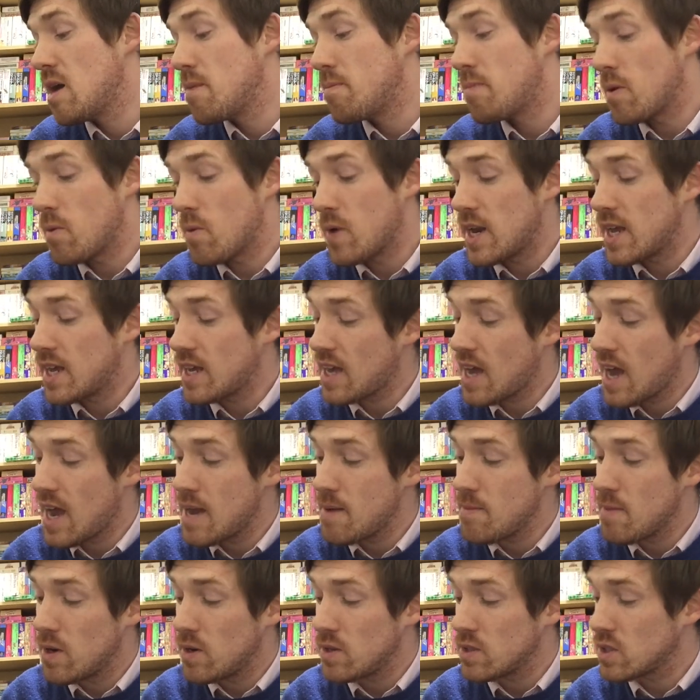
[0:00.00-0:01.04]
But when it
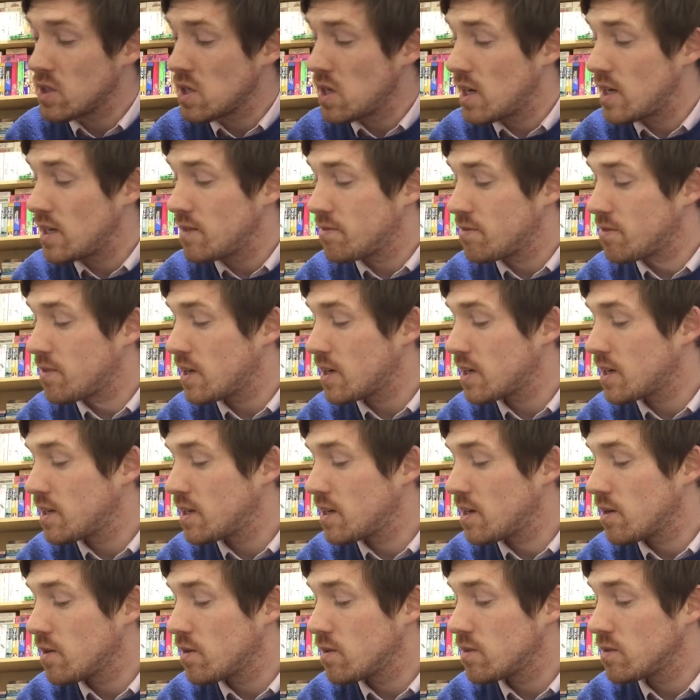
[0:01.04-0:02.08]
came, I was like, fucking
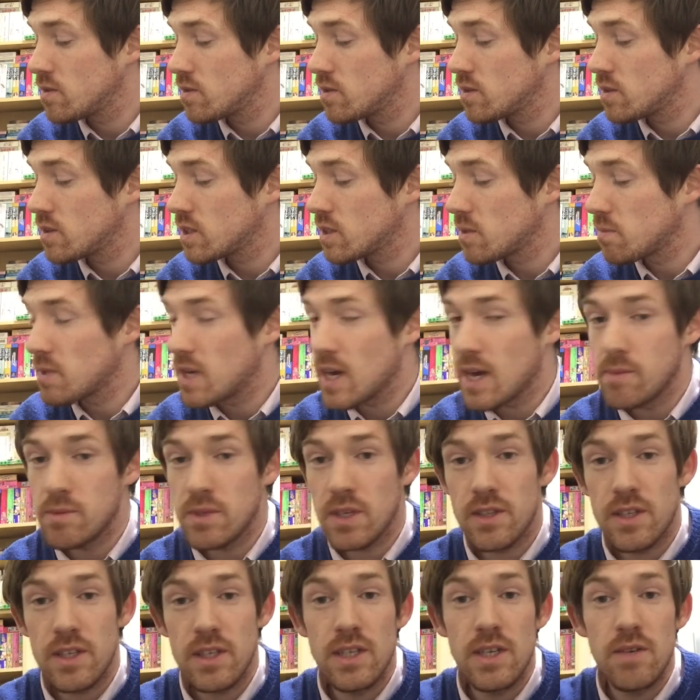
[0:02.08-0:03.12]
hell. Some games I
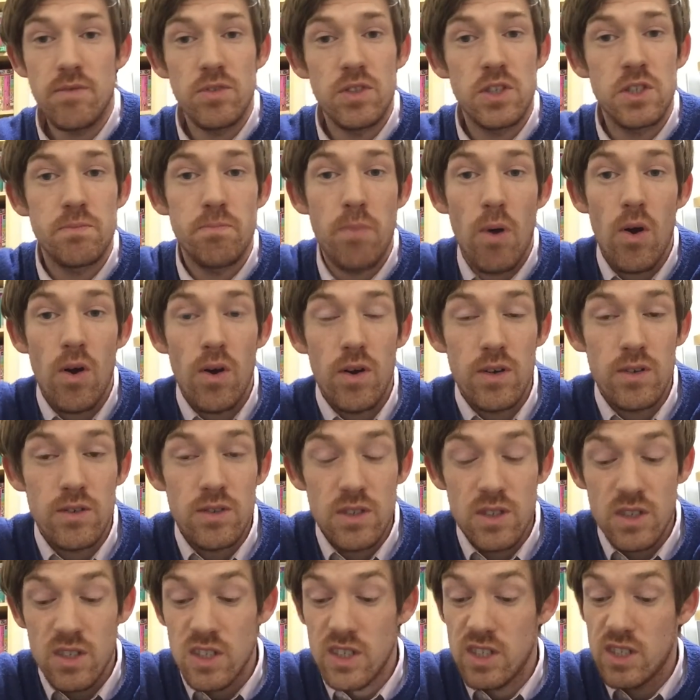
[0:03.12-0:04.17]
didn't even spot
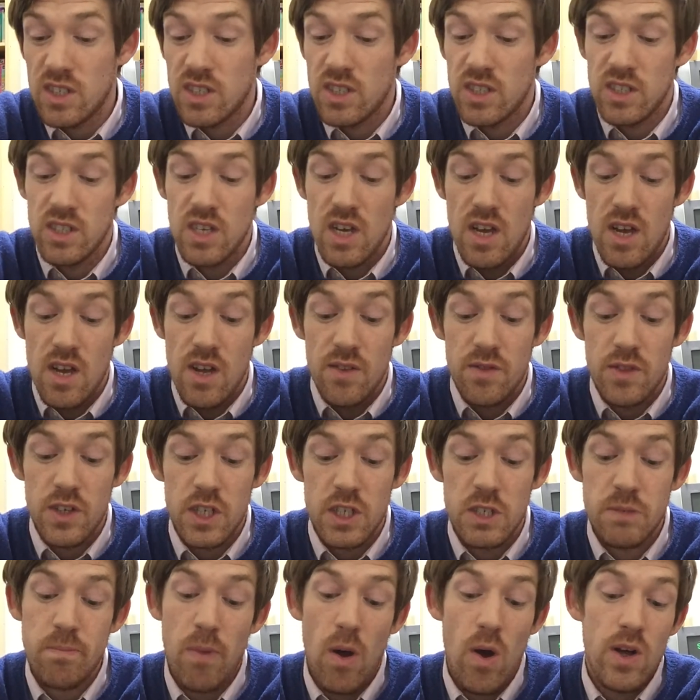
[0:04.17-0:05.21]
because the
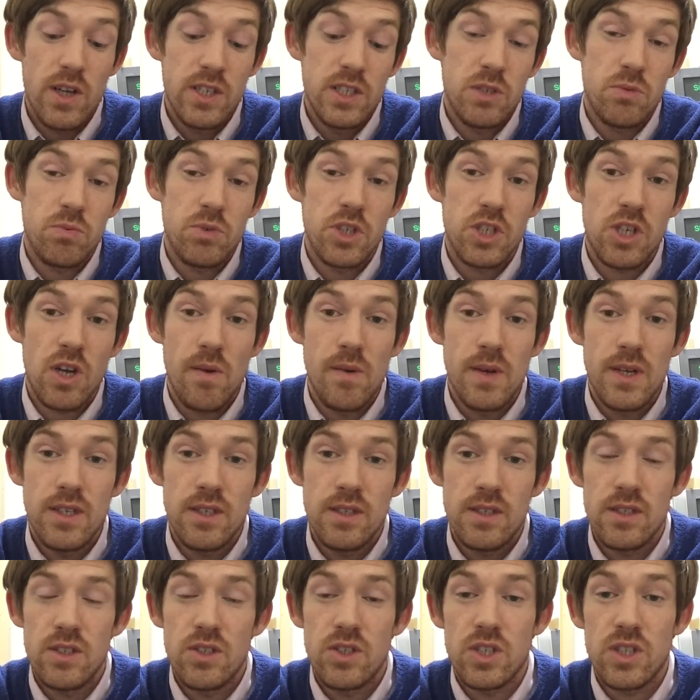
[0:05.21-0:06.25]
spines were showing,
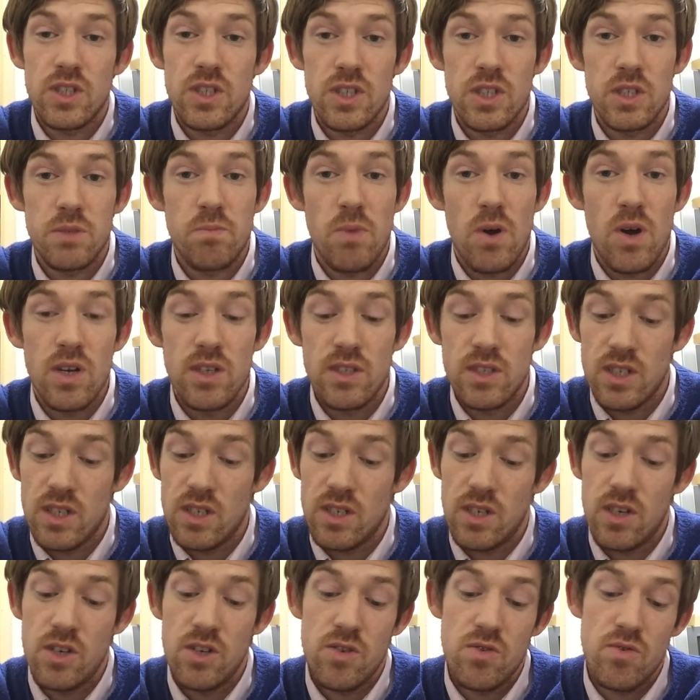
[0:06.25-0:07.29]
just the spines, and I
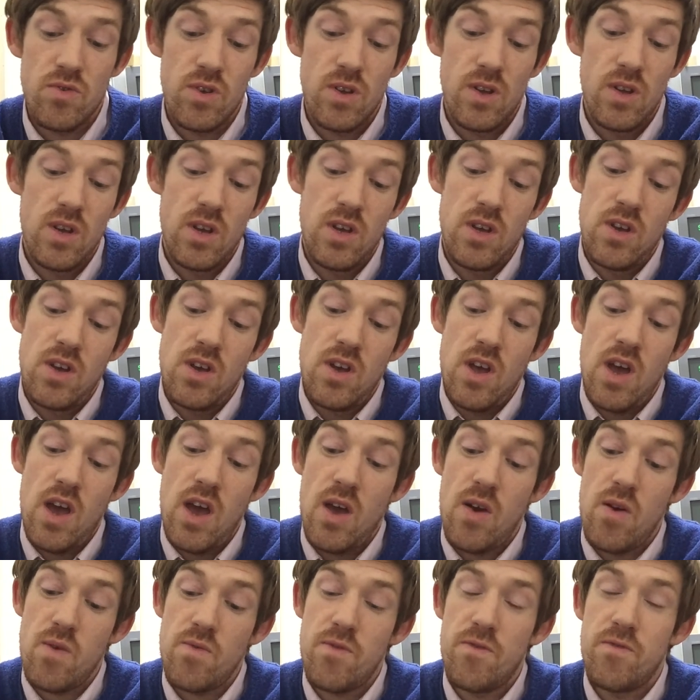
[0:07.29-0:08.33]
couldn't
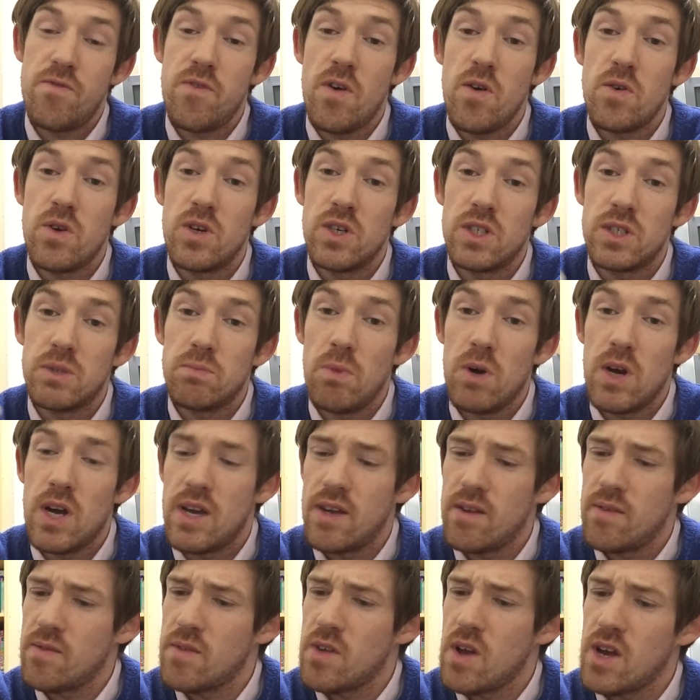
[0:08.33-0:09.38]
focus
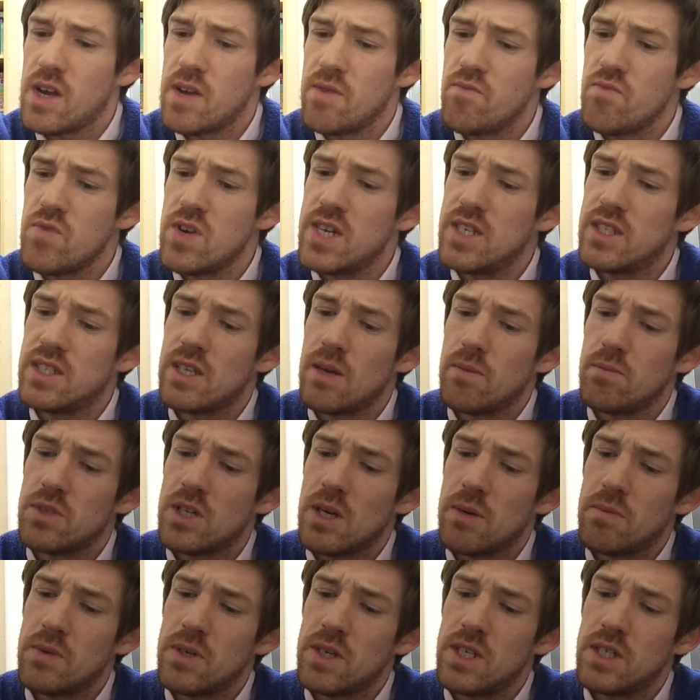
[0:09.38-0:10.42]
I can read some
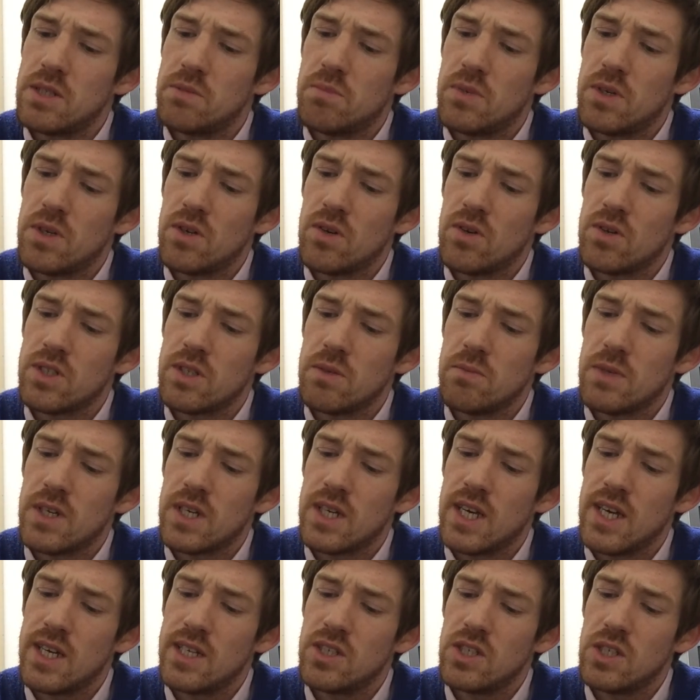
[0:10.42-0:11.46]
Japanese, but not some of the
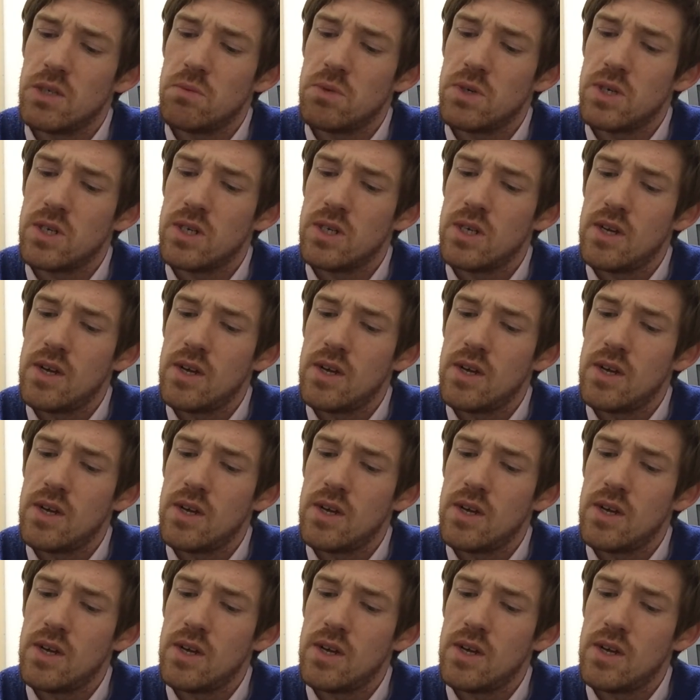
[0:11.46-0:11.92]
kanji. But